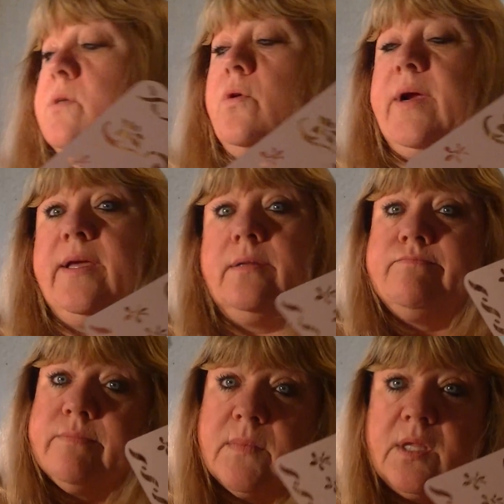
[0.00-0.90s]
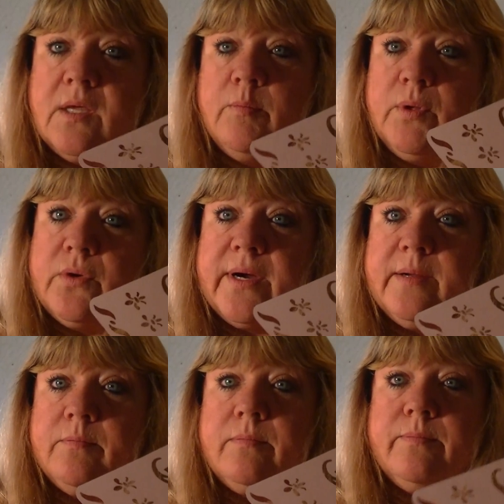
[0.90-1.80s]
a crayon, a blue
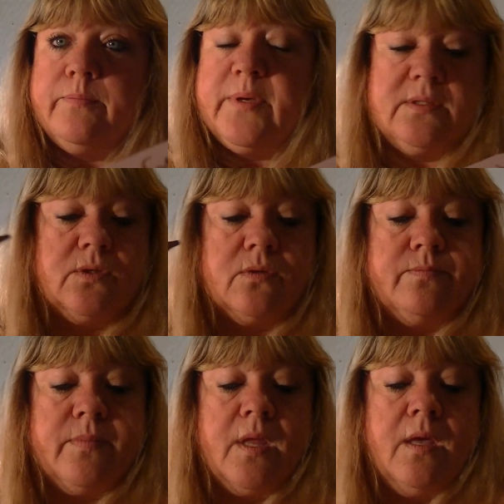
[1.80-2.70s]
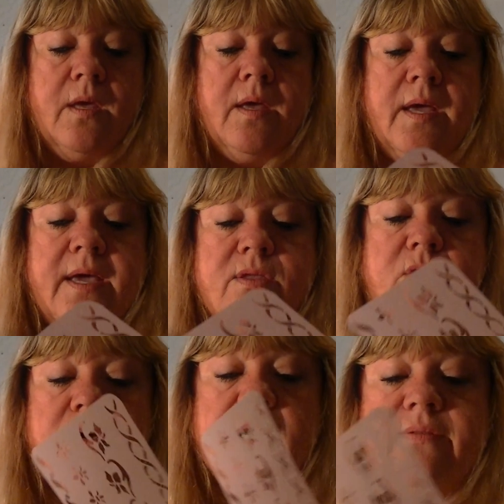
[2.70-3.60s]
crayon pencil. And
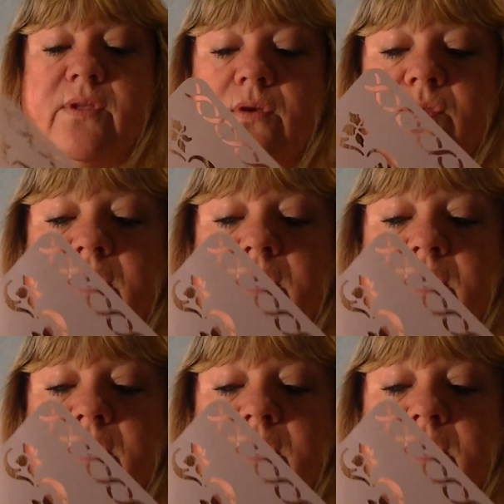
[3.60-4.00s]
you can even use